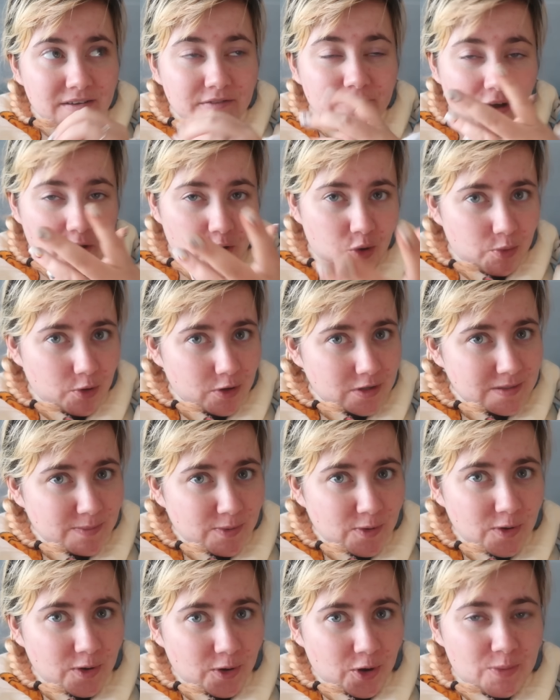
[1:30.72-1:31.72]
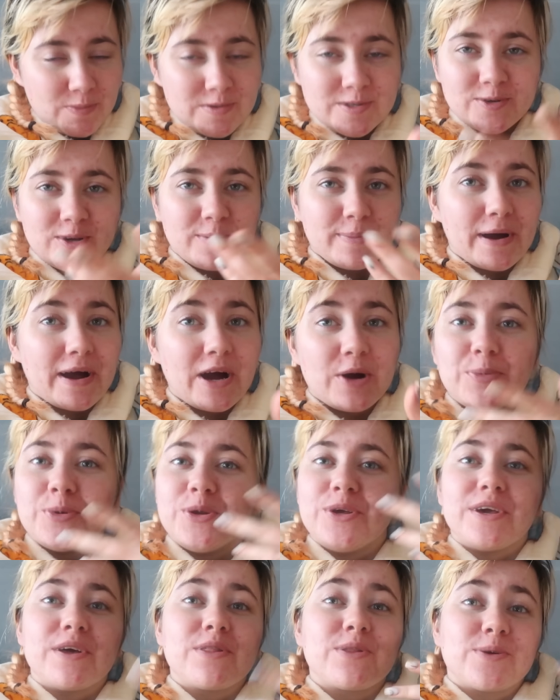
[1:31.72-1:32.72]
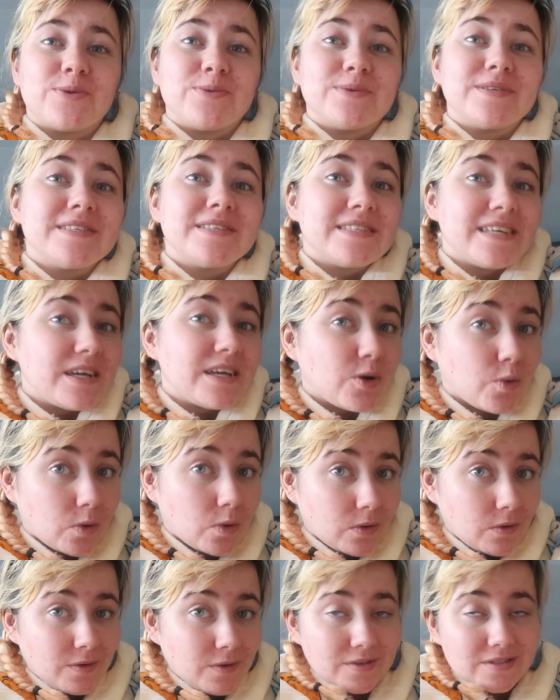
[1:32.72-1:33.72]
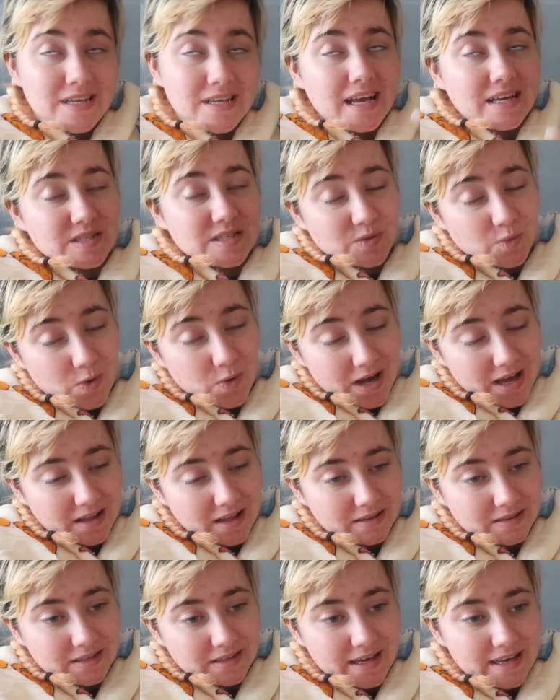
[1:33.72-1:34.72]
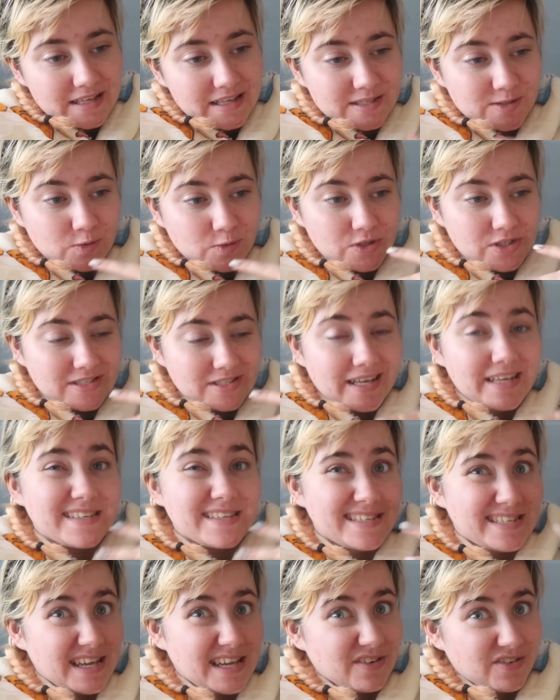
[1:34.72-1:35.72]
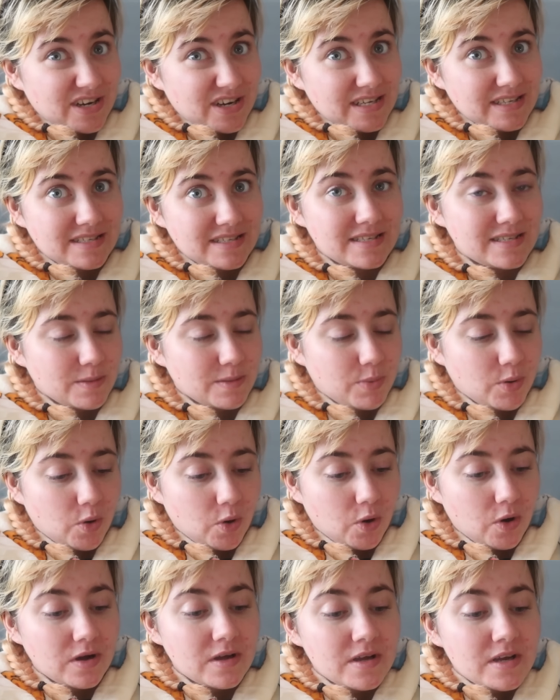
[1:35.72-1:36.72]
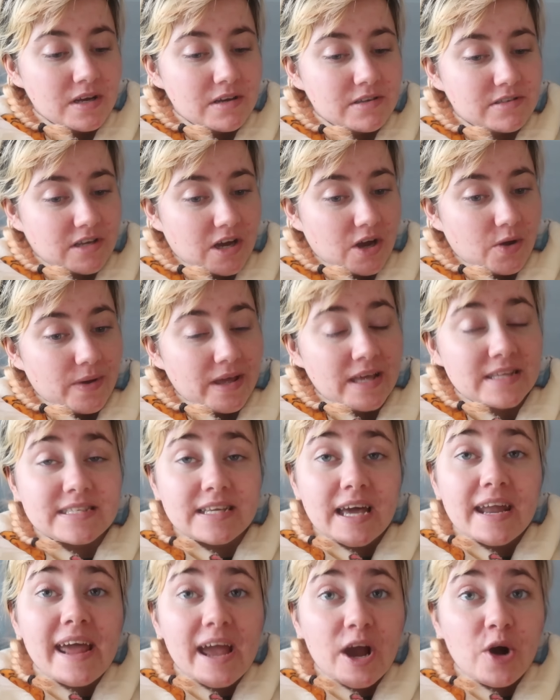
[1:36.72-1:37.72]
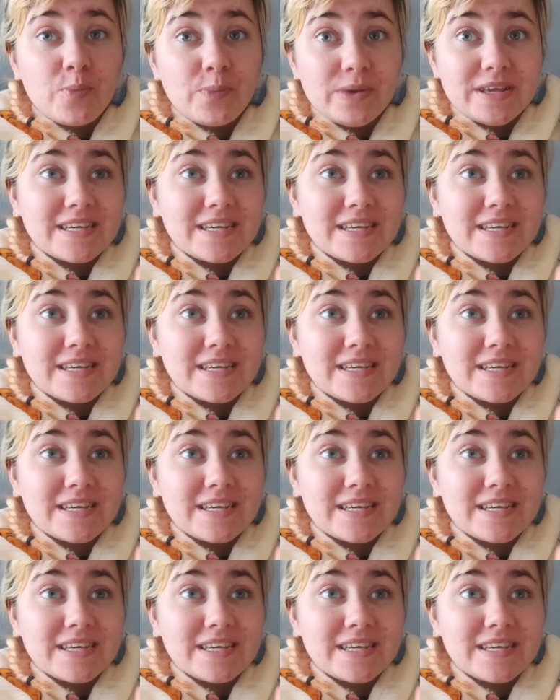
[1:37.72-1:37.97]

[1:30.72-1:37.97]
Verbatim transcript: final book support group is all about helping you get through sequels as well. Like it's all just like series support. So it's going to help